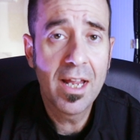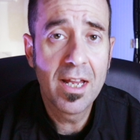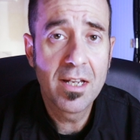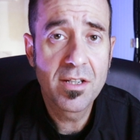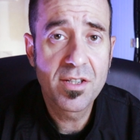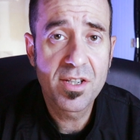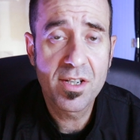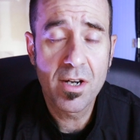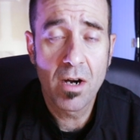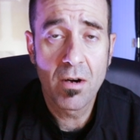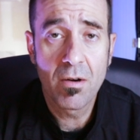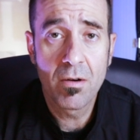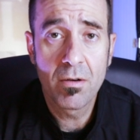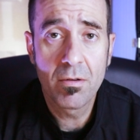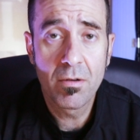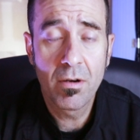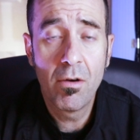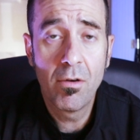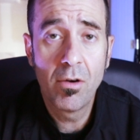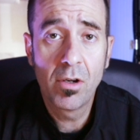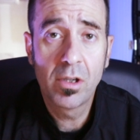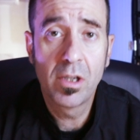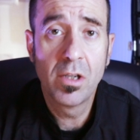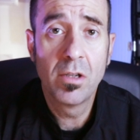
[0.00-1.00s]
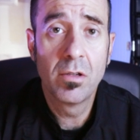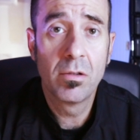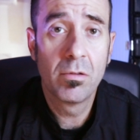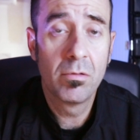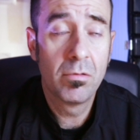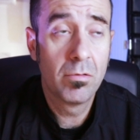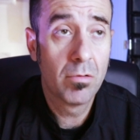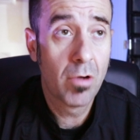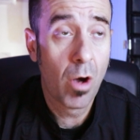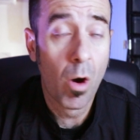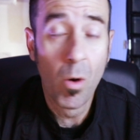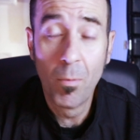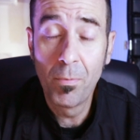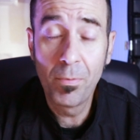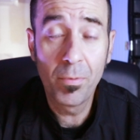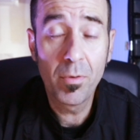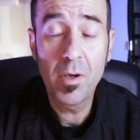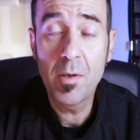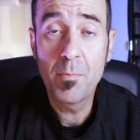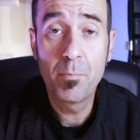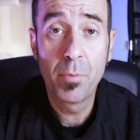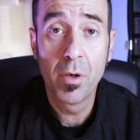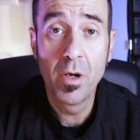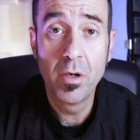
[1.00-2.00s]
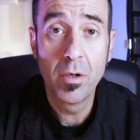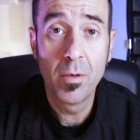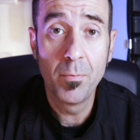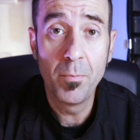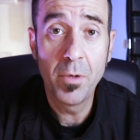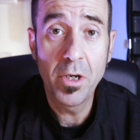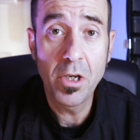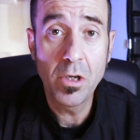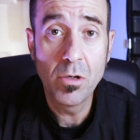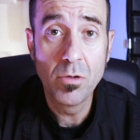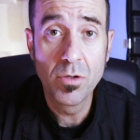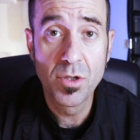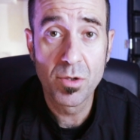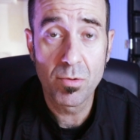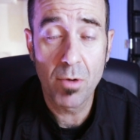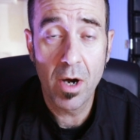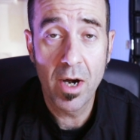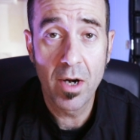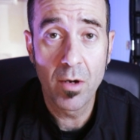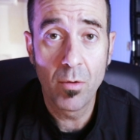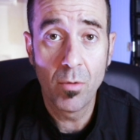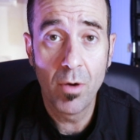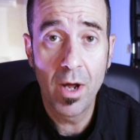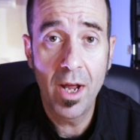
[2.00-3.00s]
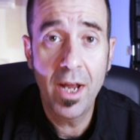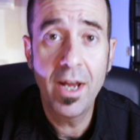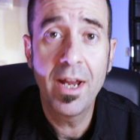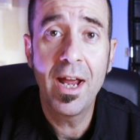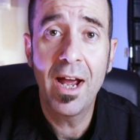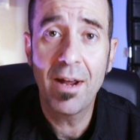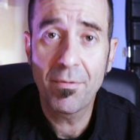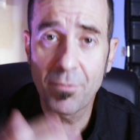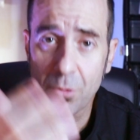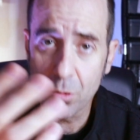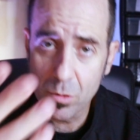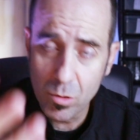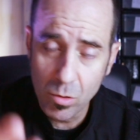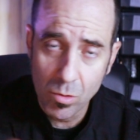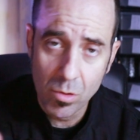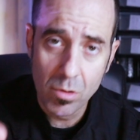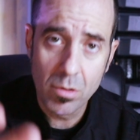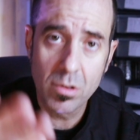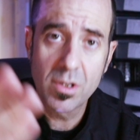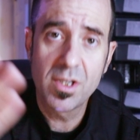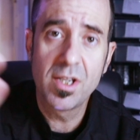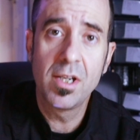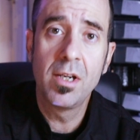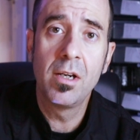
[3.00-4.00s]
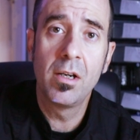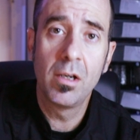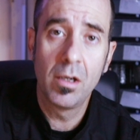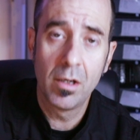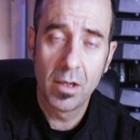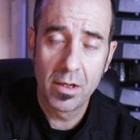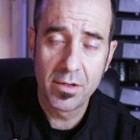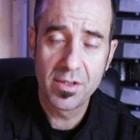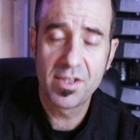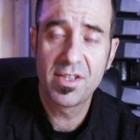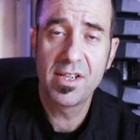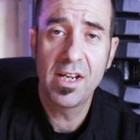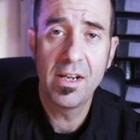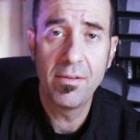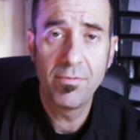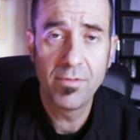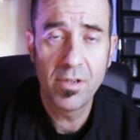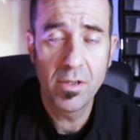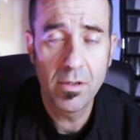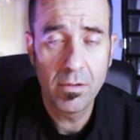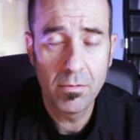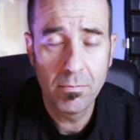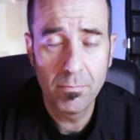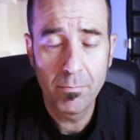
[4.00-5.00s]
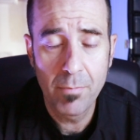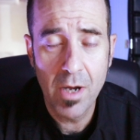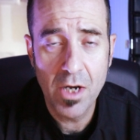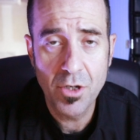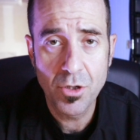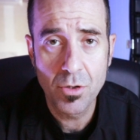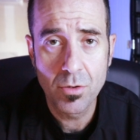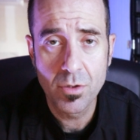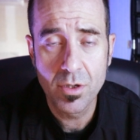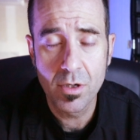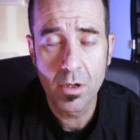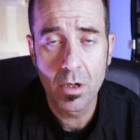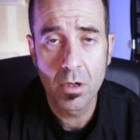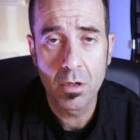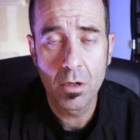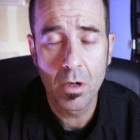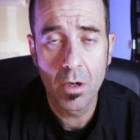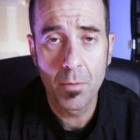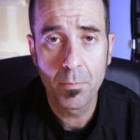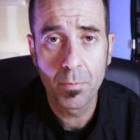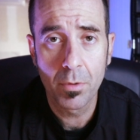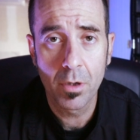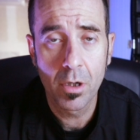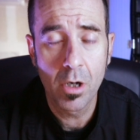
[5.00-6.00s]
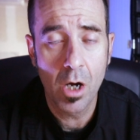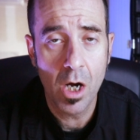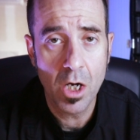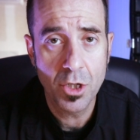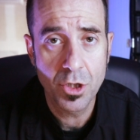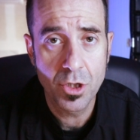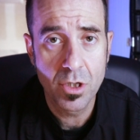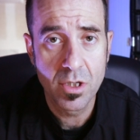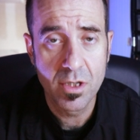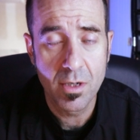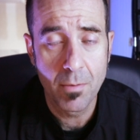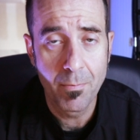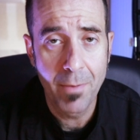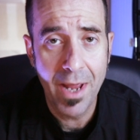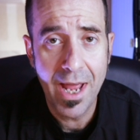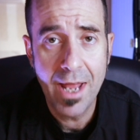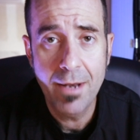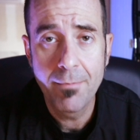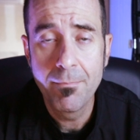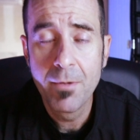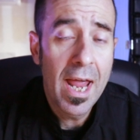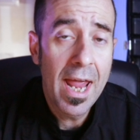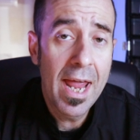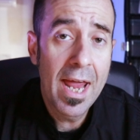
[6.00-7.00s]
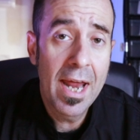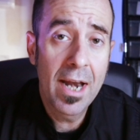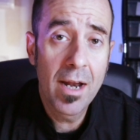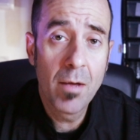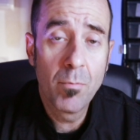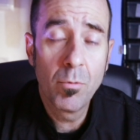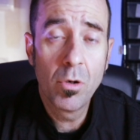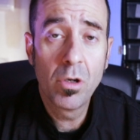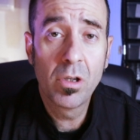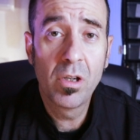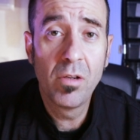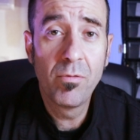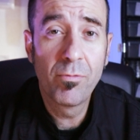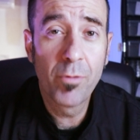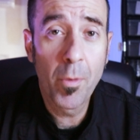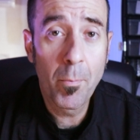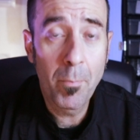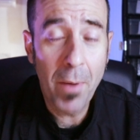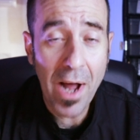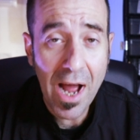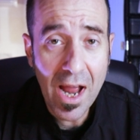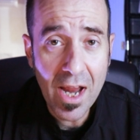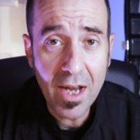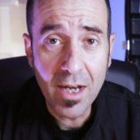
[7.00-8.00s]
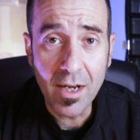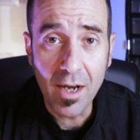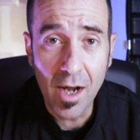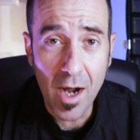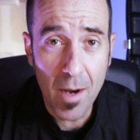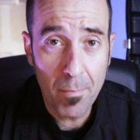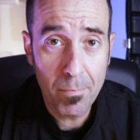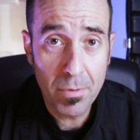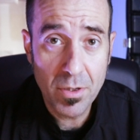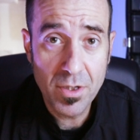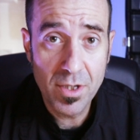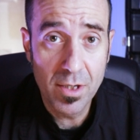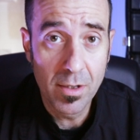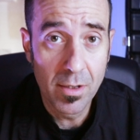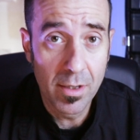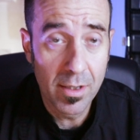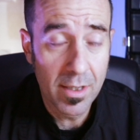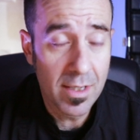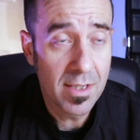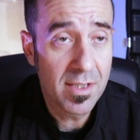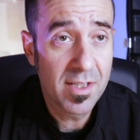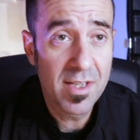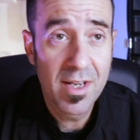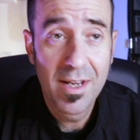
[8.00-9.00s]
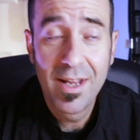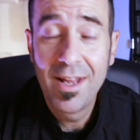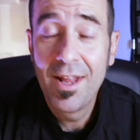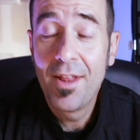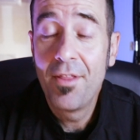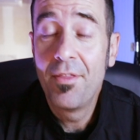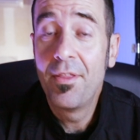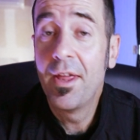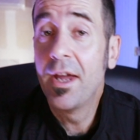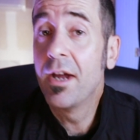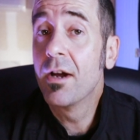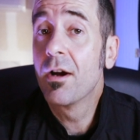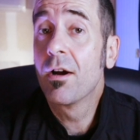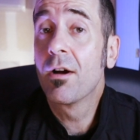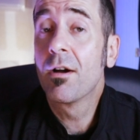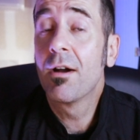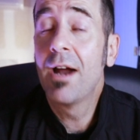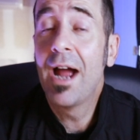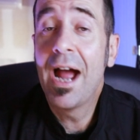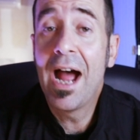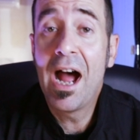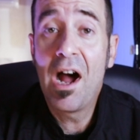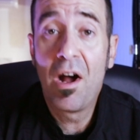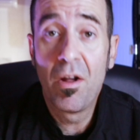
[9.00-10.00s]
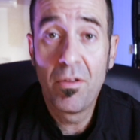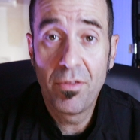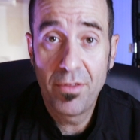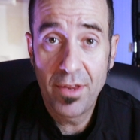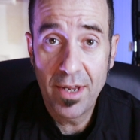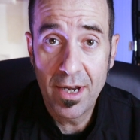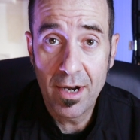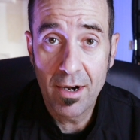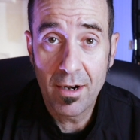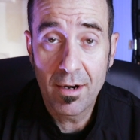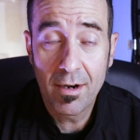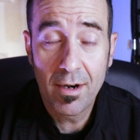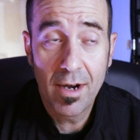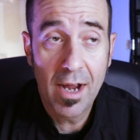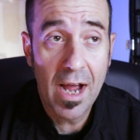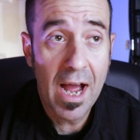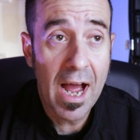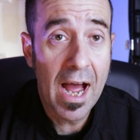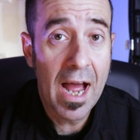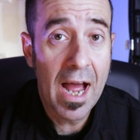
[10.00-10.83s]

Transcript: and start looking, hopefully putting them to use right away after quarantine and all the safety measures or precautions are met. And I'm looking for buying opportunities. They are out there.